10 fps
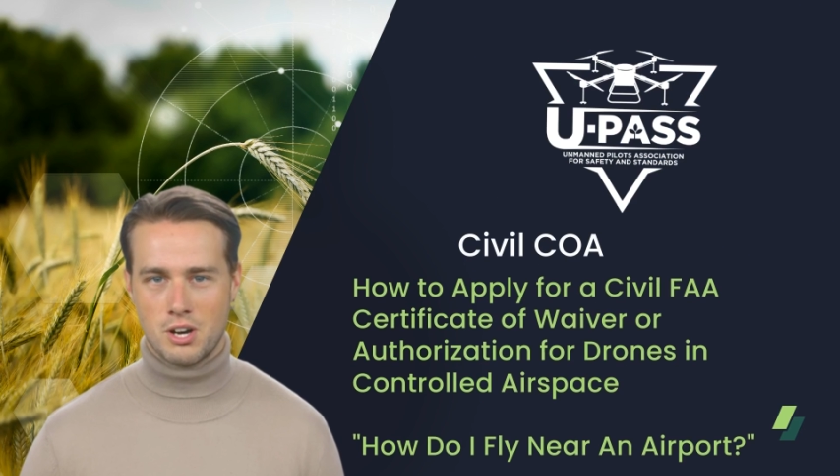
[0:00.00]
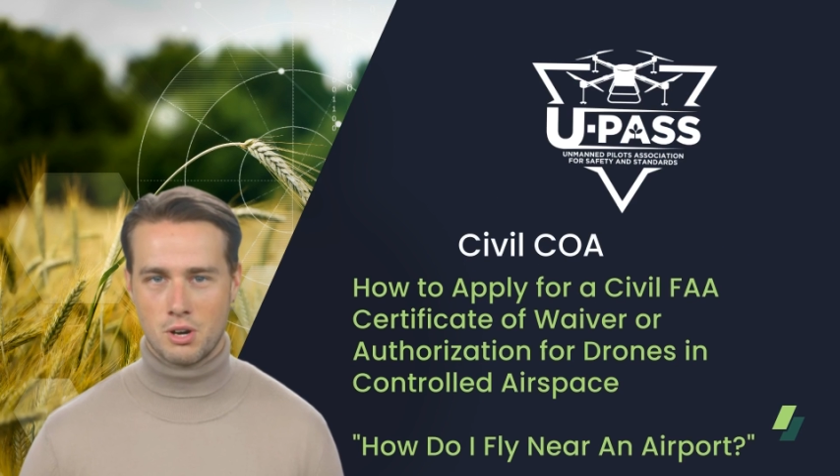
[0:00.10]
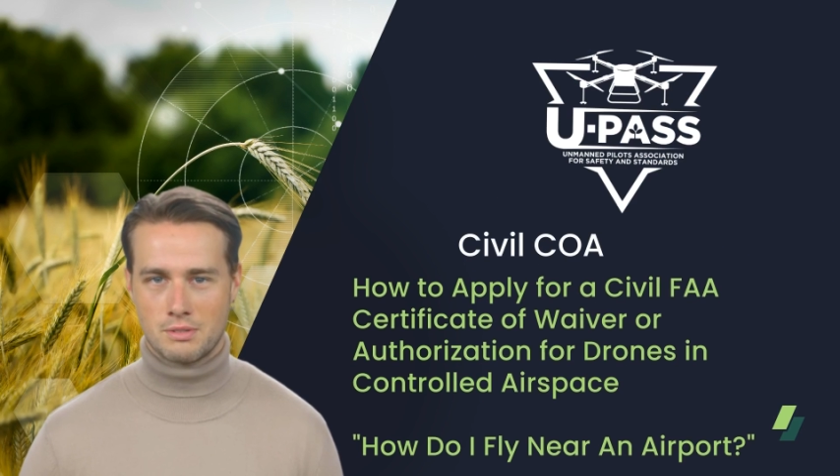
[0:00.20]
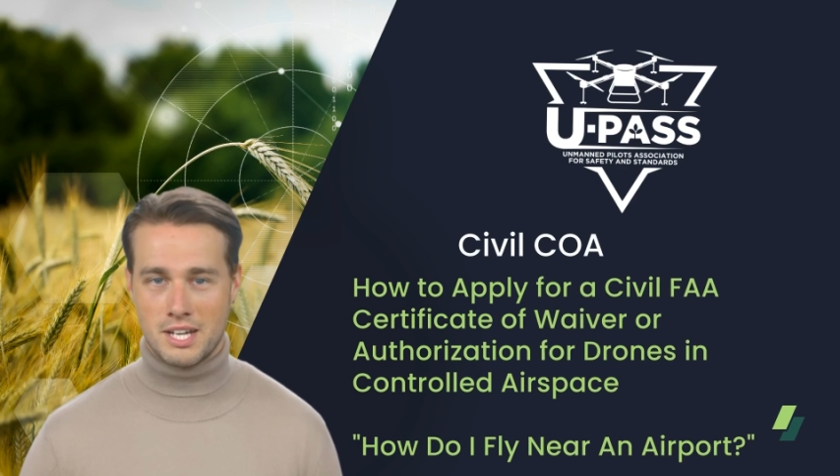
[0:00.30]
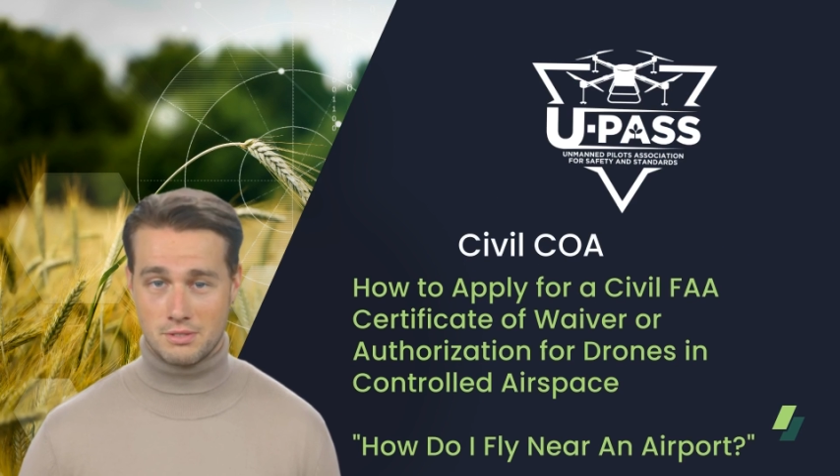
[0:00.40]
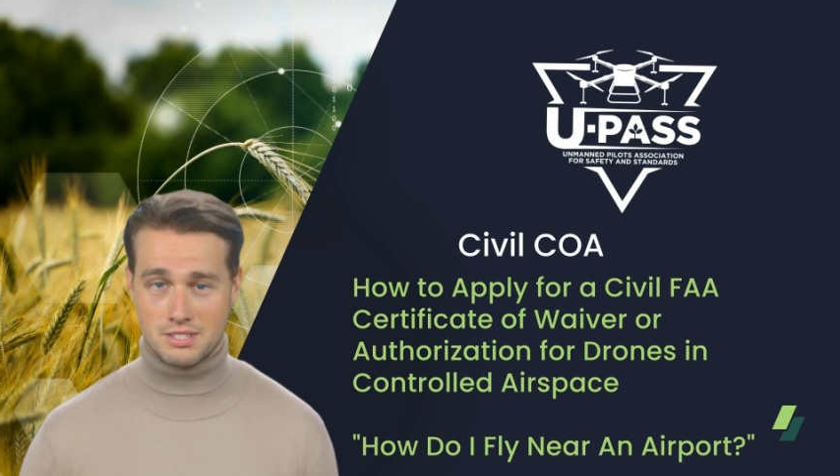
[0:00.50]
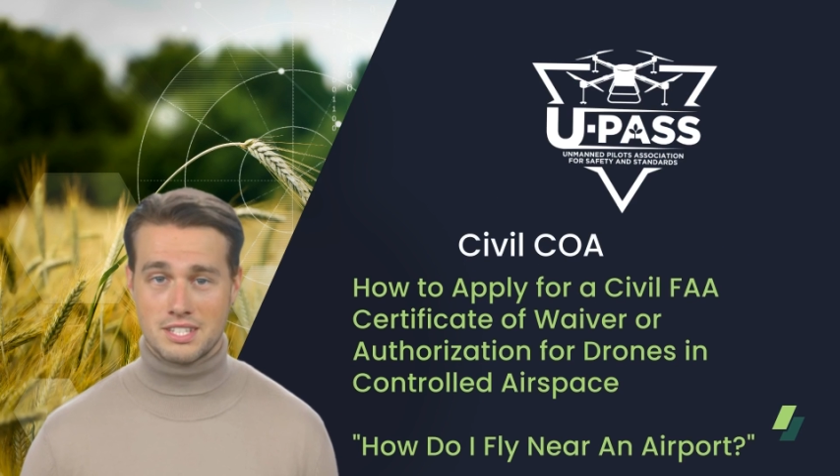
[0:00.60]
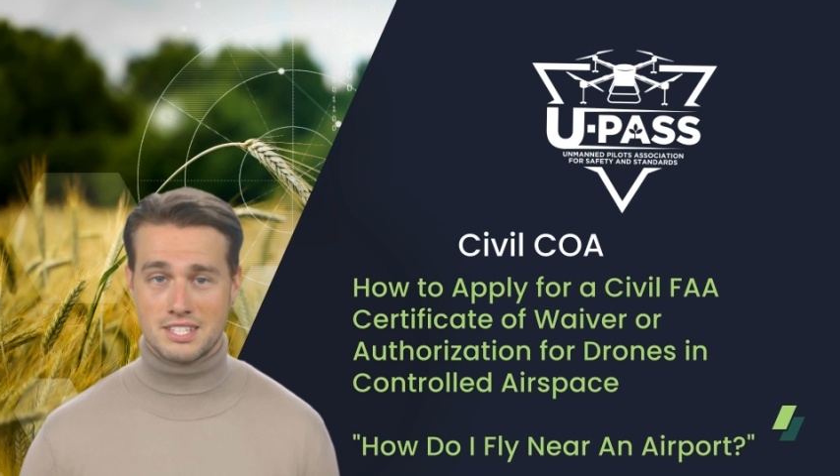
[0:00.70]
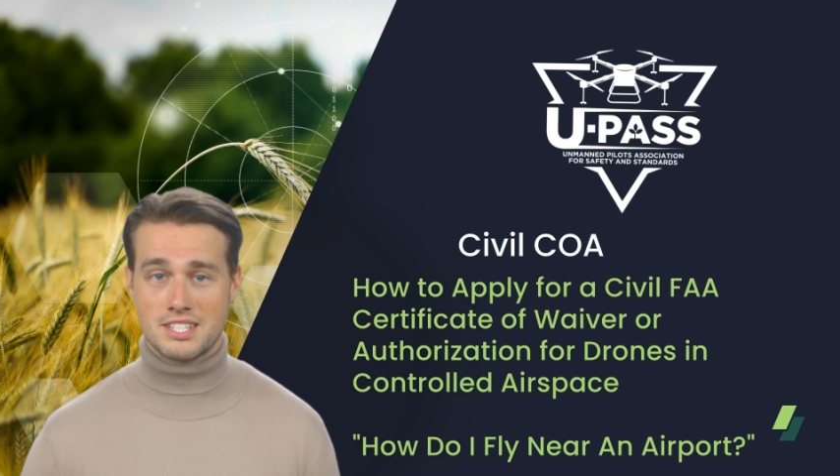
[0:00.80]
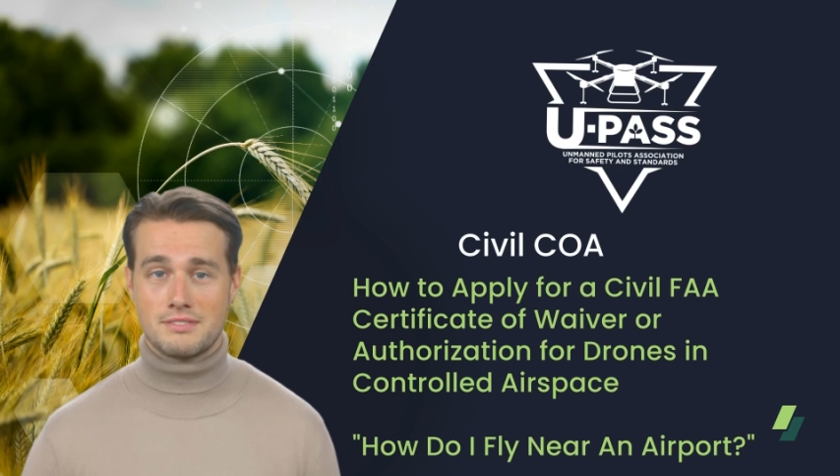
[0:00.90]
all pilots
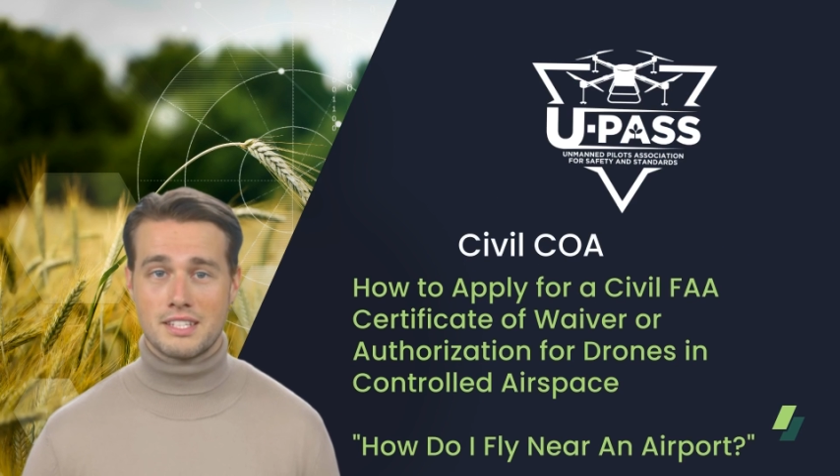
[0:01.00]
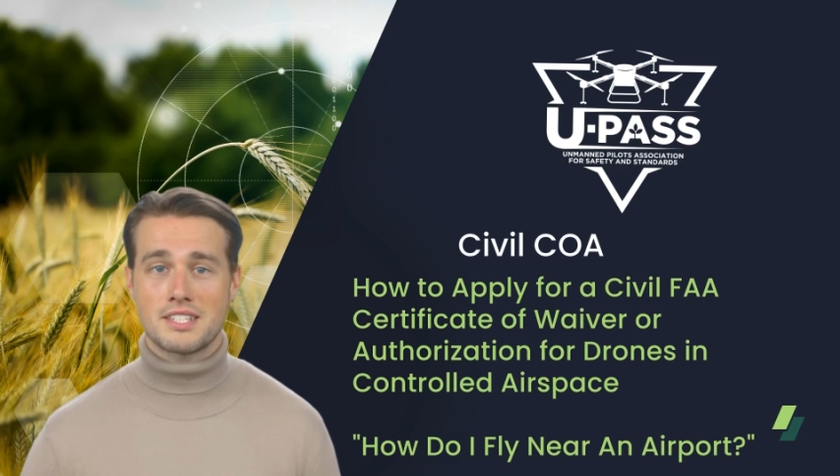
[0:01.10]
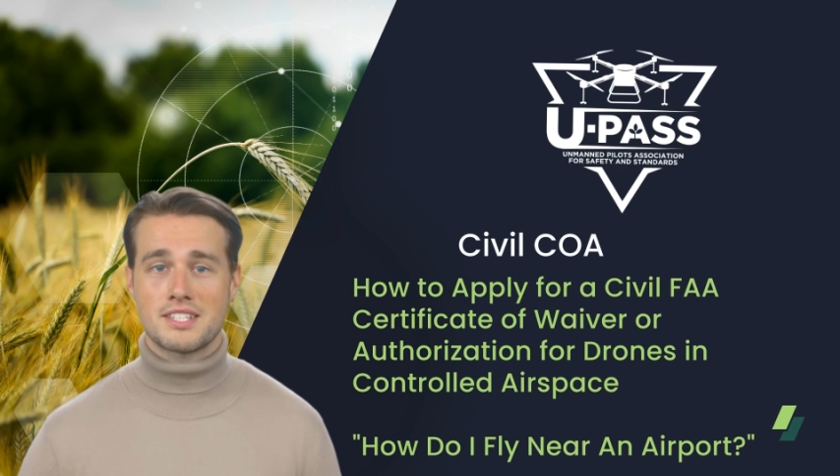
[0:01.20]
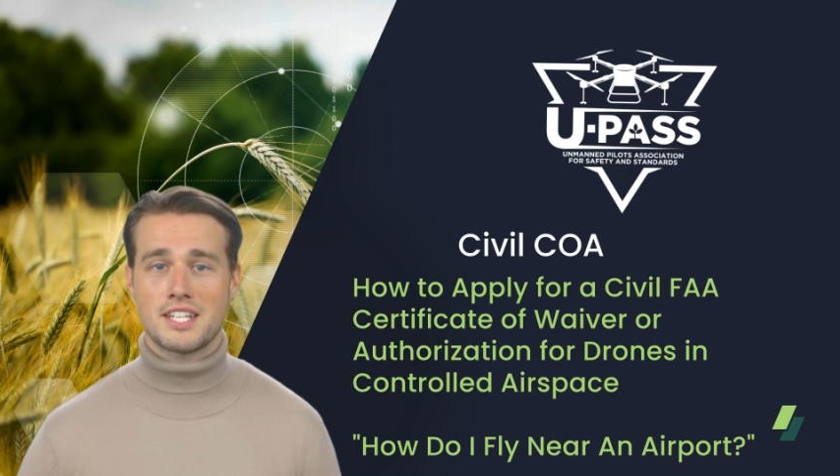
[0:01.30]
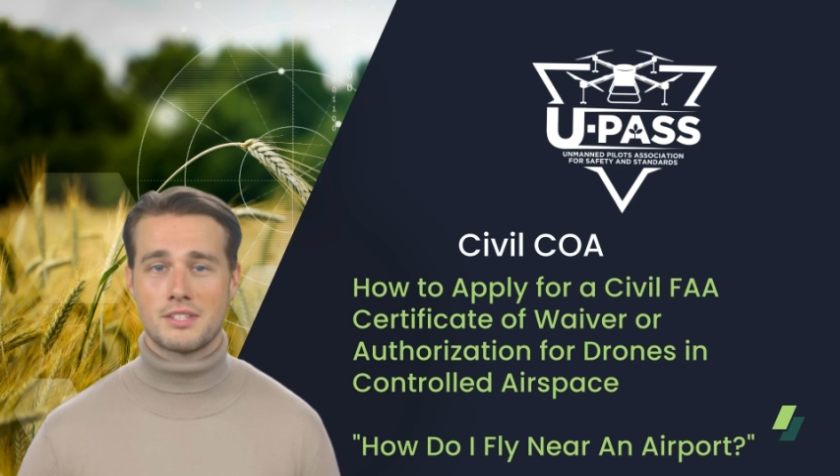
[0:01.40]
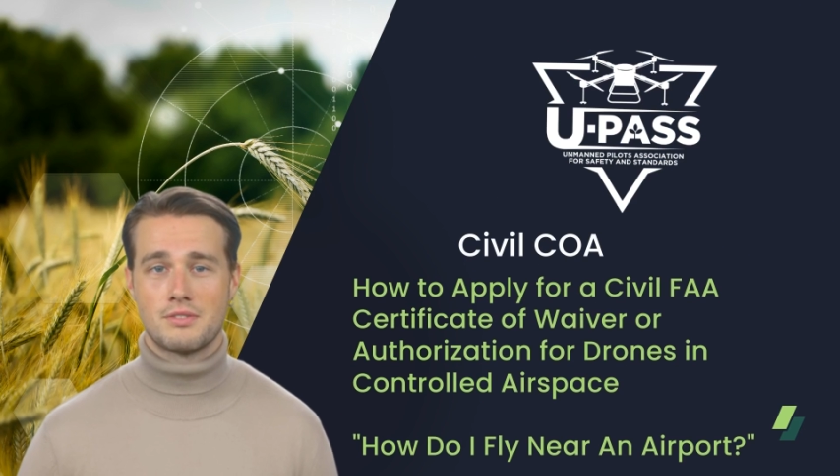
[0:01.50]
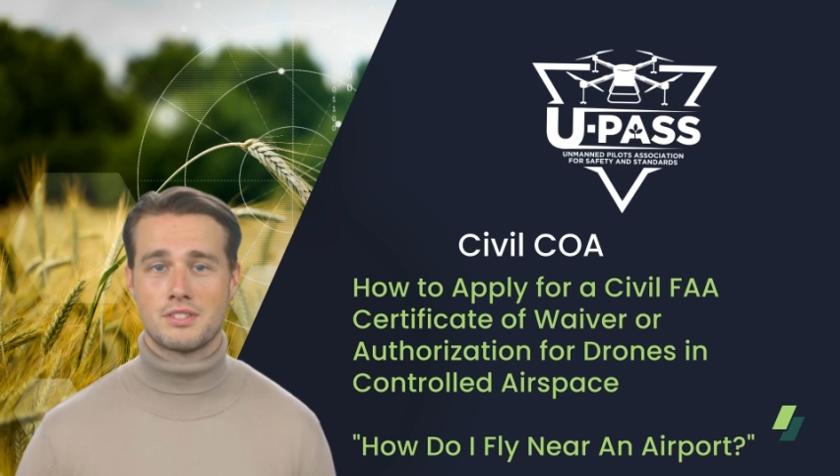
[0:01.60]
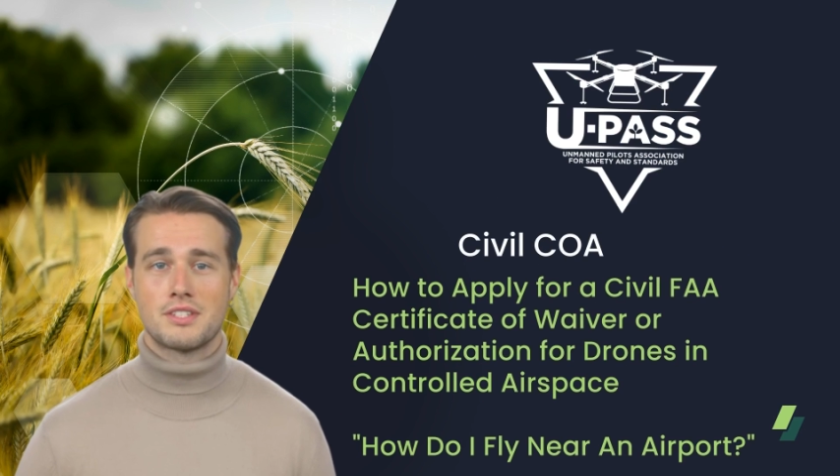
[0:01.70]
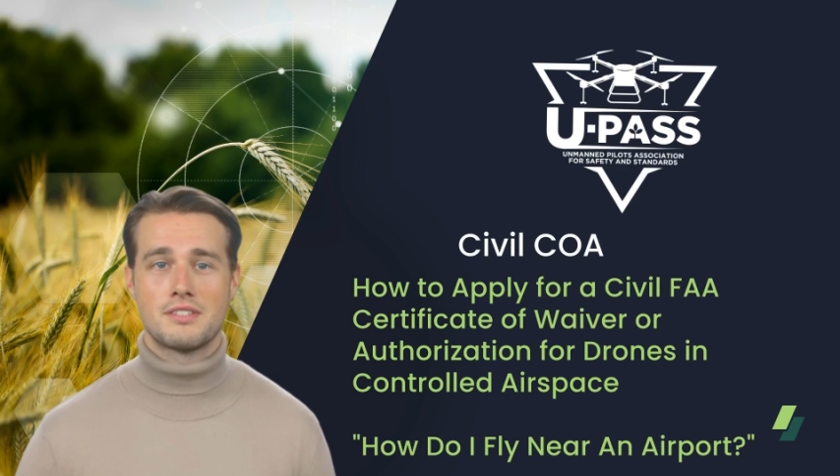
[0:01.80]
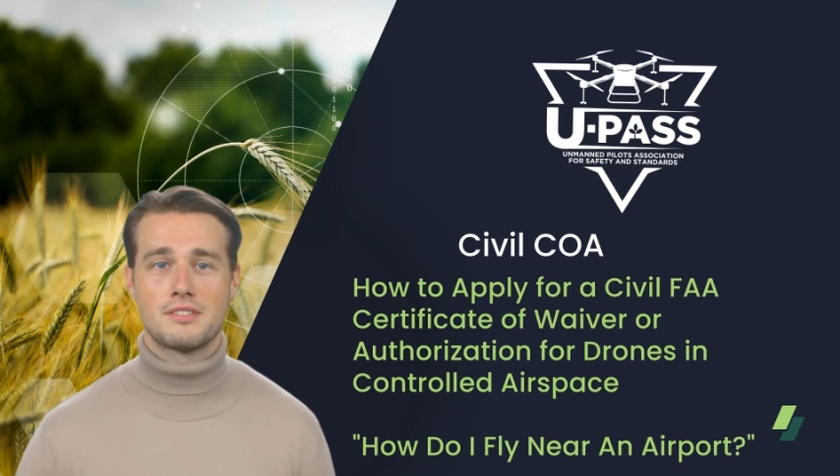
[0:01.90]
in safety and
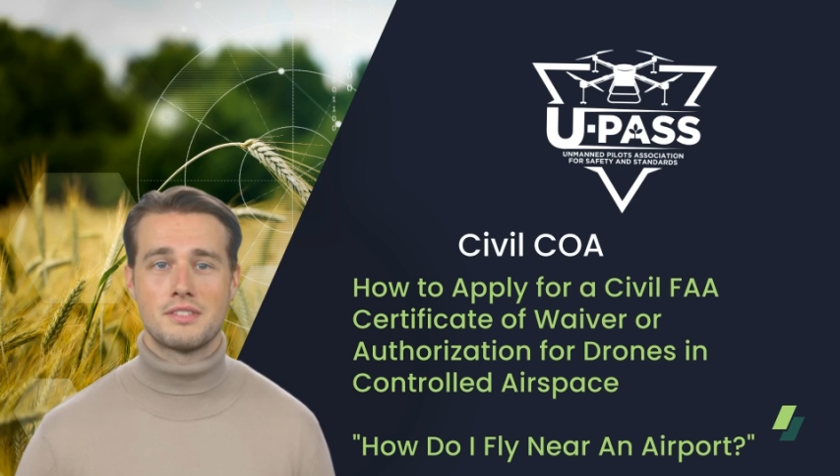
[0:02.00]
standards.